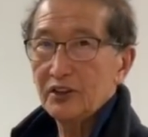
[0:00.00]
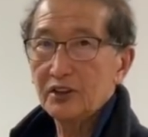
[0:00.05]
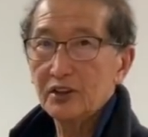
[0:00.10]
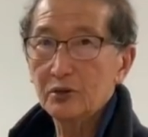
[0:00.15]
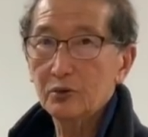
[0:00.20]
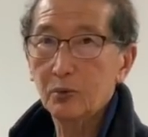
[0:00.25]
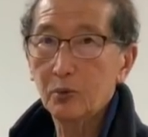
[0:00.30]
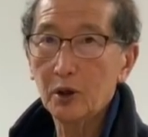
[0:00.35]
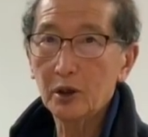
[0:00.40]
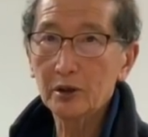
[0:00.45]
is
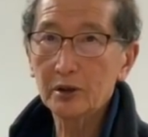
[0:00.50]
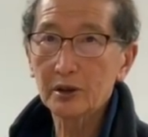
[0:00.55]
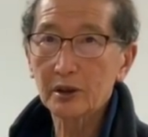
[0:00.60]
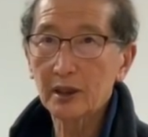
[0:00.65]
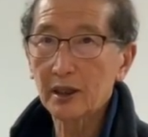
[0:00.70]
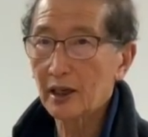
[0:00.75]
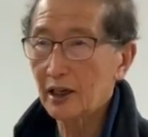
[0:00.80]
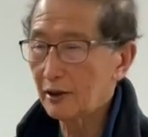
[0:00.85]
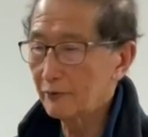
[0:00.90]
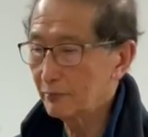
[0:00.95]
what
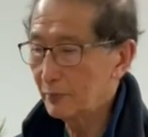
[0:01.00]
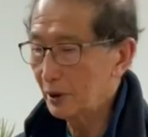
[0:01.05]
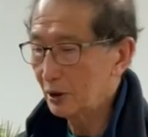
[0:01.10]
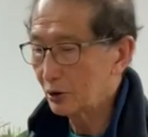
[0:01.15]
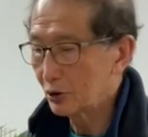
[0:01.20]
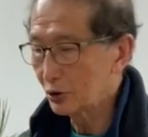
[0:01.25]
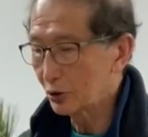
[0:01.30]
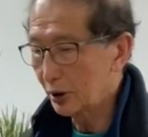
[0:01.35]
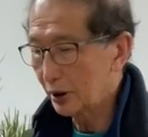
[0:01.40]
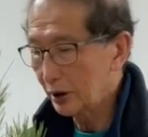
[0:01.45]
I've been
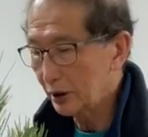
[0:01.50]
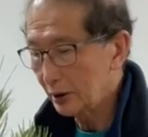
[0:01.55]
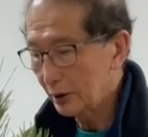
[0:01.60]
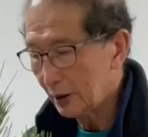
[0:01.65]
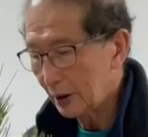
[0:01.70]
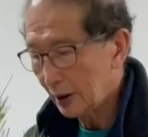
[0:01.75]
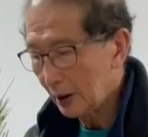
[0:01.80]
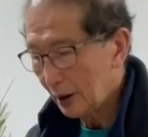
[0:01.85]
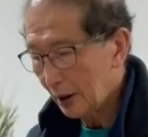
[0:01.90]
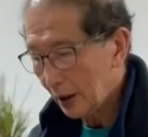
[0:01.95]
doing.
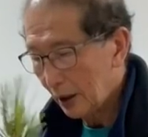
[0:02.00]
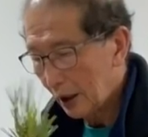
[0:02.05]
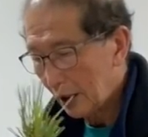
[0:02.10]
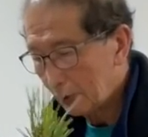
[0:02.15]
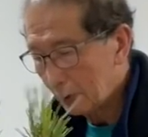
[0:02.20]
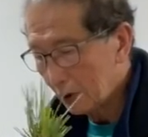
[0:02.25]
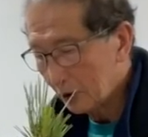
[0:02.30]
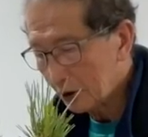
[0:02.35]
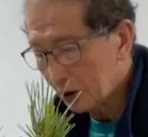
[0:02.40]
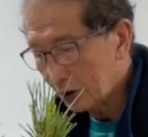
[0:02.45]
I
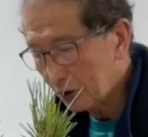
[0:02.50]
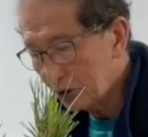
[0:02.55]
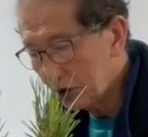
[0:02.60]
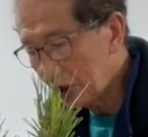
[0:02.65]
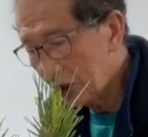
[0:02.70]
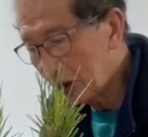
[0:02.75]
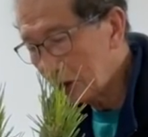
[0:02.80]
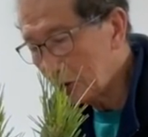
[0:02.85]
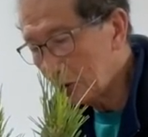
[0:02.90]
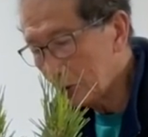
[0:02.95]
will
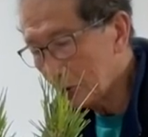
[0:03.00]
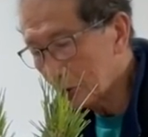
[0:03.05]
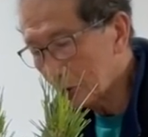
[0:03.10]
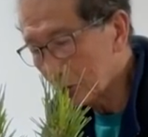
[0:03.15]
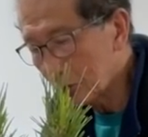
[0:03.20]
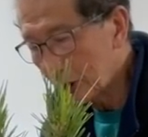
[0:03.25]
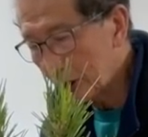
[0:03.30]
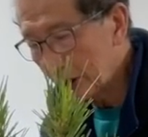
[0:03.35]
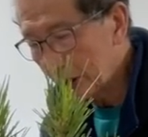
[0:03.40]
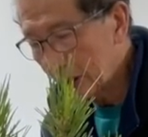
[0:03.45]
continue
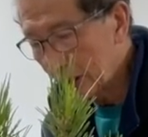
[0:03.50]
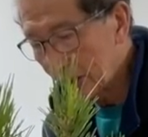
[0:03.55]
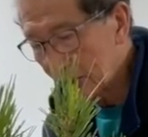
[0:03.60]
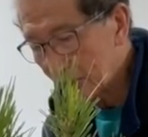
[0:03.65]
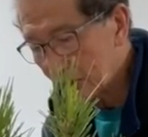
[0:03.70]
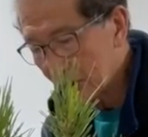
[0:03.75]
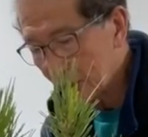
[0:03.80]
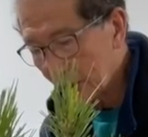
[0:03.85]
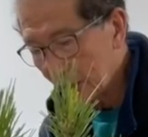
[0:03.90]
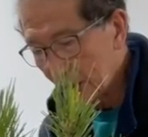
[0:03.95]
doing
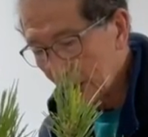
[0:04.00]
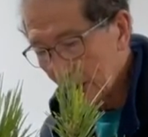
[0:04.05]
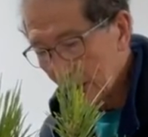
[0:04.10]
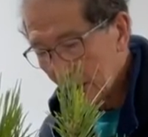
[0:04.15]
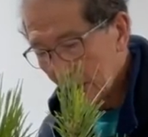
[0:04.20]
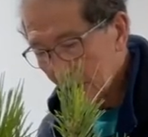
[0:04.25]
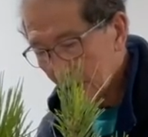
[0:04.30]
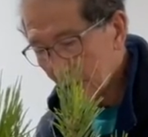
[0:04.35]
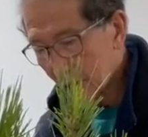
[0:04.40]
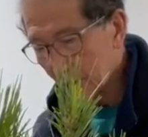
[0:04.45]
this
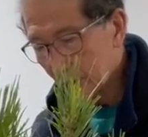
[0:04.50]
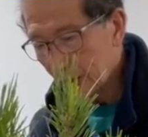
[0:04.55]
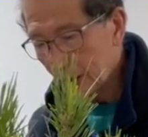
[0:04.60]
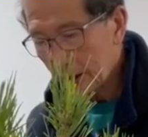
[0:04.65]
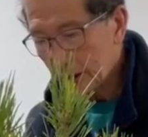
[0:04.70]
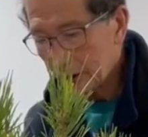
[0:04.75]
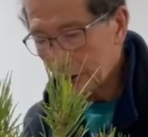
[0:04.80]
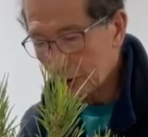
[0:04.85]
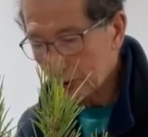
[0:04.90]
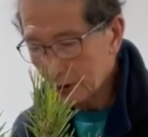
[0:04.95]
so
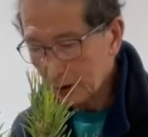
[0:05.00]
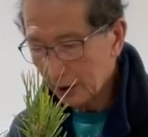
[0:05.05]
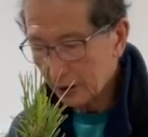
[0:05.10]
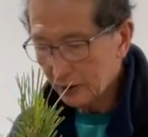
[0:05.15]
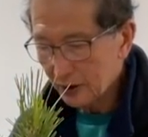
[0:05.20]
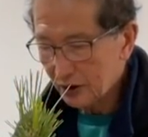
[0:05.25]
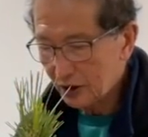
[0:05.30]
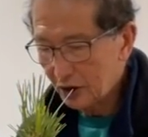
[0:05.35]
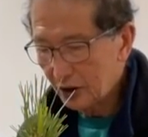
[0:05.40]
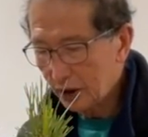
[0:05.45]
that you can
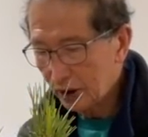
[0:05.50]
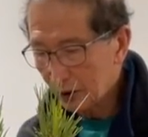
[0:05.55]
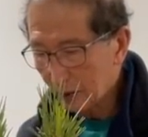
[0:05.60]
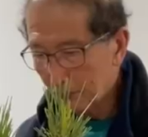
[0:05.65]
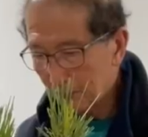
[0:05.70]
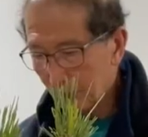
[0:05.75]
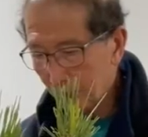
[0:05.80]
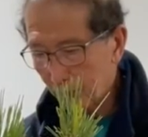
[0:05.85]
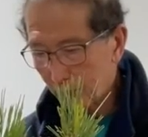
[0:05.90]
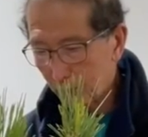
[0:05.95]
see the
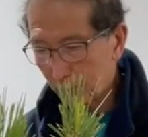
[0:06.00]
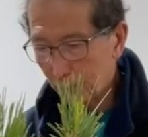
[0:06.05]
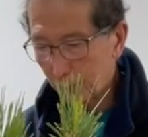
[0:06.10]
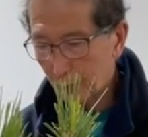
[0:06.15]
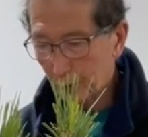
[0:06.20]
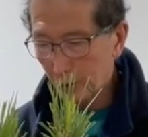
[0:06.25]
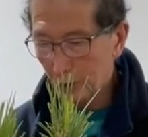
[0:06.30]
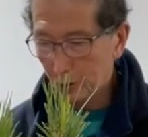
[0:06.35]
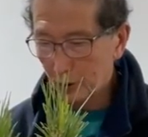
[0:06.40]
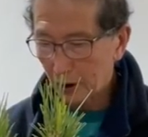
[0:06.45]

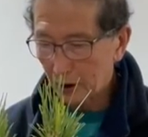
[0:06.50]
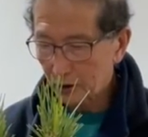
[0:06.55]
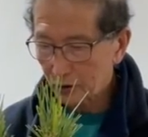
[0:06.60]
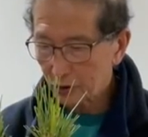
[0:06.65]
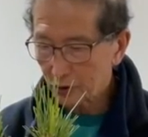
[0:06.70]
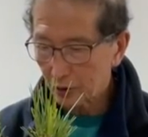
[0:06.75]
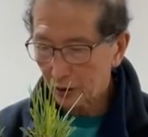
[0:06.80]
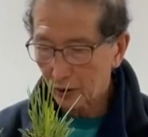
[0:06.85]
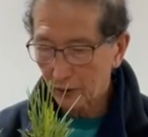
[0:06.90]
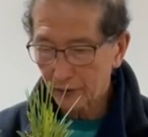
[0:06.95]

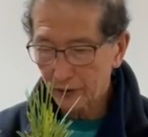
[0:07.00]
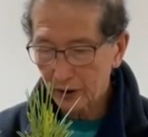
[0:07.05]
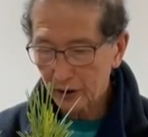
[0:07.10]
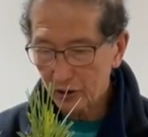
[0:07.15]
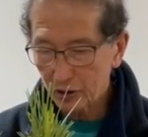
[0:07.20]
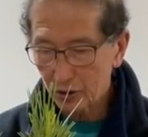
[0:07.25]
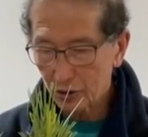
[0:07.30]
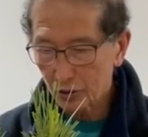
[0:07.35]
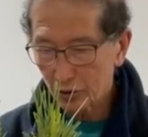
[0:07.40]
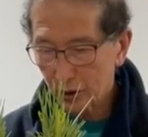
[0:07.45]
progress of
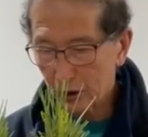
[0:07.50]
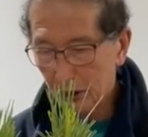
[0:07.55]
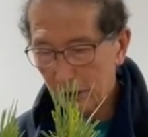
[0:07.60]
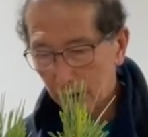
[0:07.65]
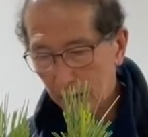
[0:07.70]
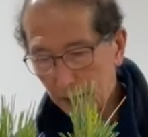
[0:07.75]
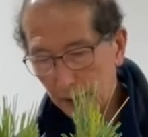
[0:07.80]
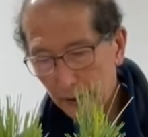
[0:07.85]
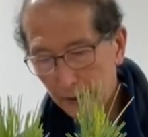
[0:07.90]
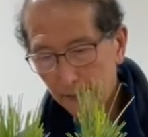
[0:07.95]
this
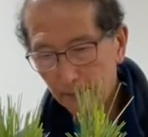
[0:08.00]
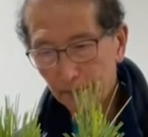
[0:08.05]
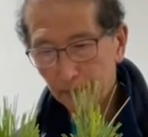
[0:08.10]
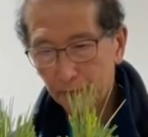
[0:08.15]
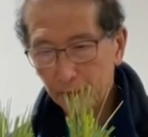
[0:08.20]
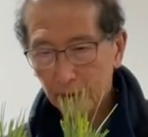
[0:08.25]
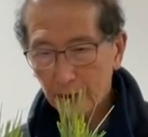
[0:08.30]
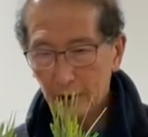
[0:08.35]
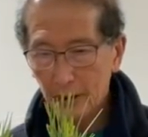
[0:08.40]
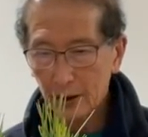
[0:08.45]
tree.
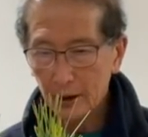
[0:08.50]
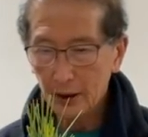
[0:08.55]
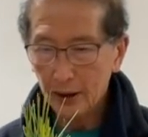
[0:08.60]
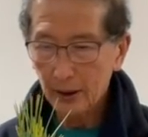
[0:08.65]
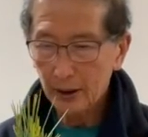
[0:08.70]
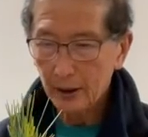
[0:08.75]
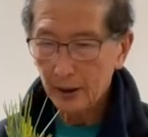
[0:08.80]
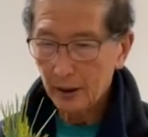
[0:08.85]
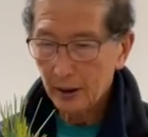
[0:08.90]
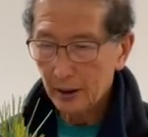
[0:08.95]

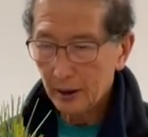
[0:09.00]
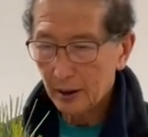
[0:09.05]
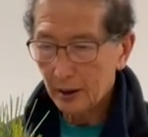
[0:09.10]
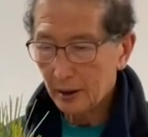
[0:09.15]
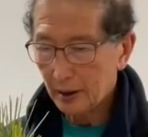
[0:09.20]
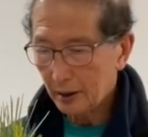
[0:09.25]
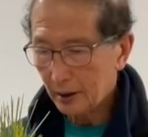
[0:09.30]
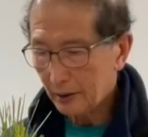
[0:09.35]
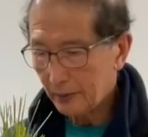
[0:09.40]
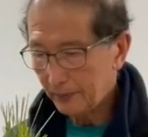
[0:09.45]

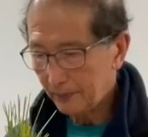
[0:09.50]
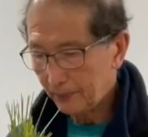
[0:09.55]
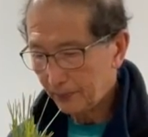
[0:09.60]
Uh,